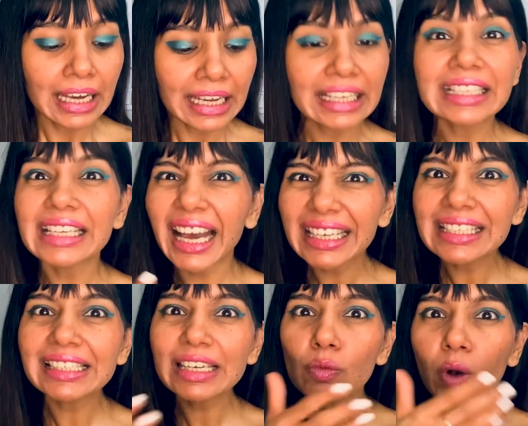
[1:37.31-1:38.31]
it
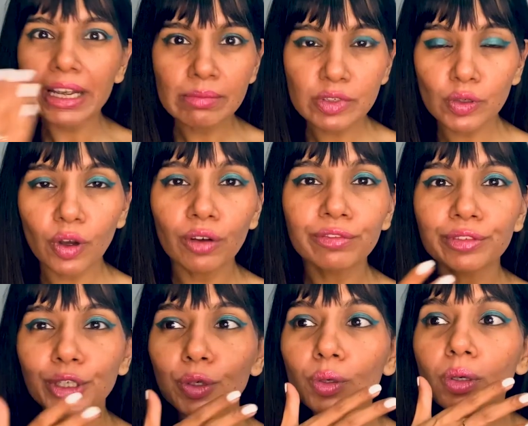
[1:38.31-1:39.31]
nicely wipes off
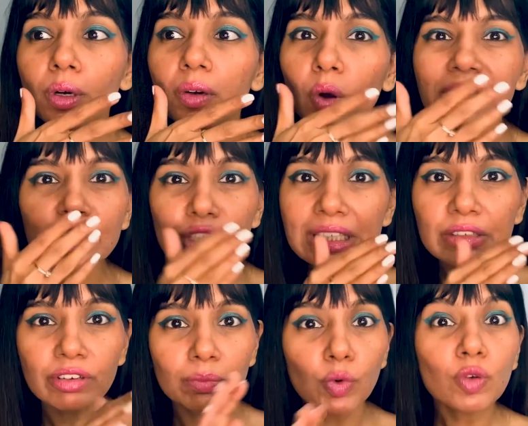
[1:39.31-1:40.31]
or just
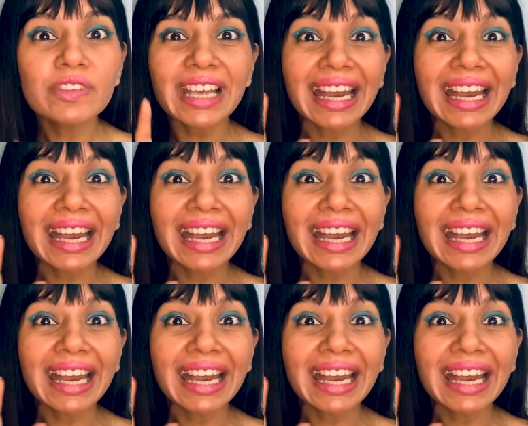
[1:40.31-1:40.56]
removes